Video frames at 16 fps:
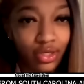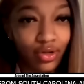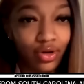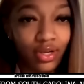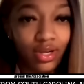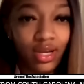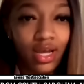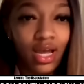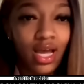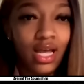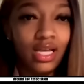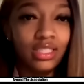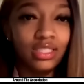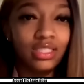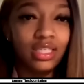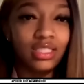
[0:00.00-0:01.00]
feels like
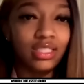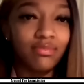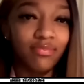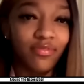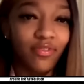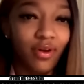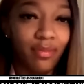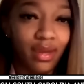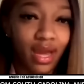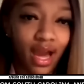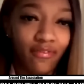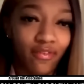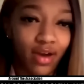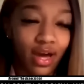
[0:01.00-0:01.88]
there's a threat to the team,